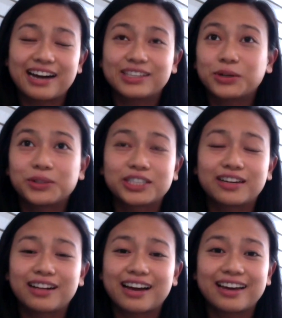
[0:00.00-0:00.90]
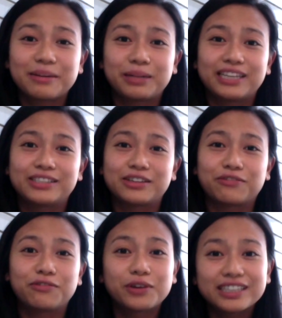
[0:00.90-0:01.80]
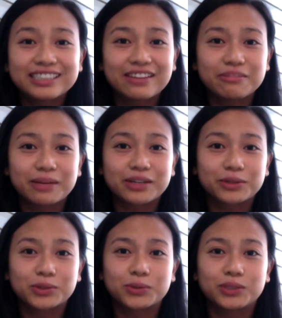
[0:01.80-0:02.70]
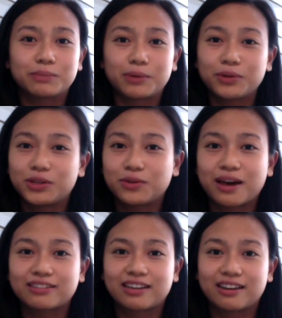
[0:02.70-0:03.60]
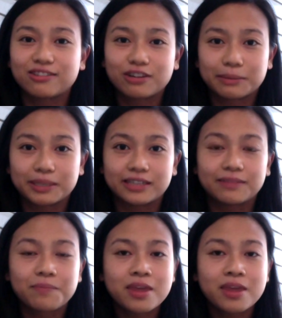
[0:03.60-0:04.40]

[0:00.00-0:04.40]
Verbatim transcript: I told y'all I had applied to 47 medical schools, both US and Caribbean.